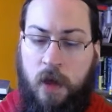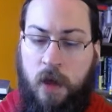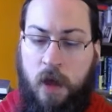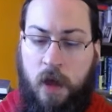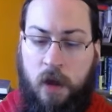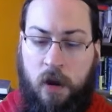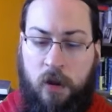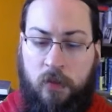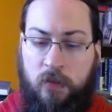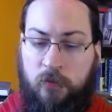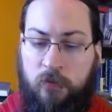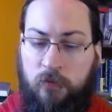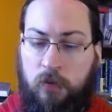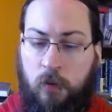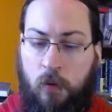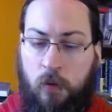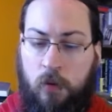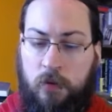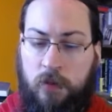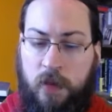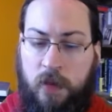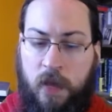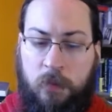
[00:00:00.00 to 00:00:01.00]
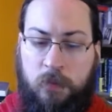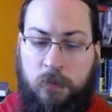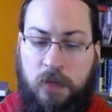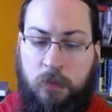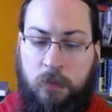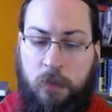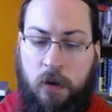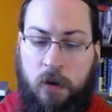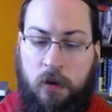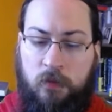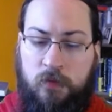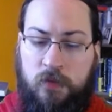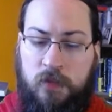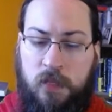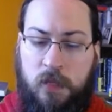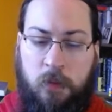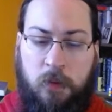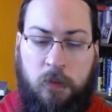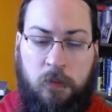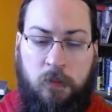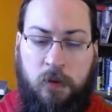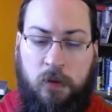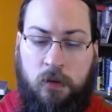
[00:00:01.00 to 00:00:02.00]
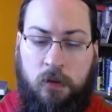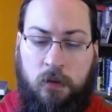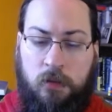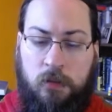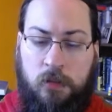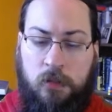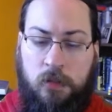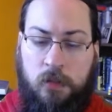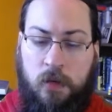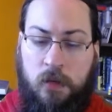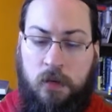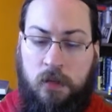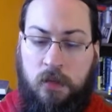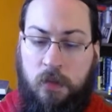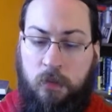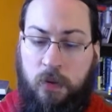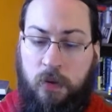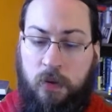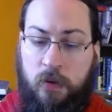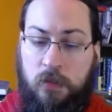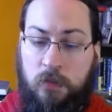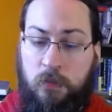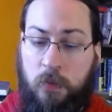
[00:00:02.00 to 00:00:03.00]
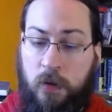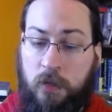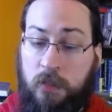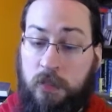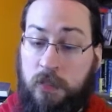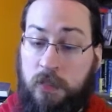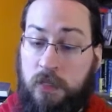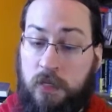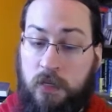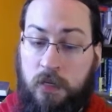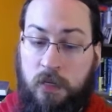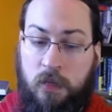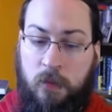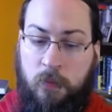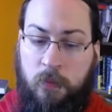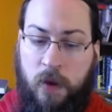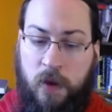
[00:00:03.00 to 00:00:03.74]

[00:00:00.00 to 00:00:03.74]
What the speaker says: and on the floor the empty bottle of sleeping pills, the pills Bond had seen in the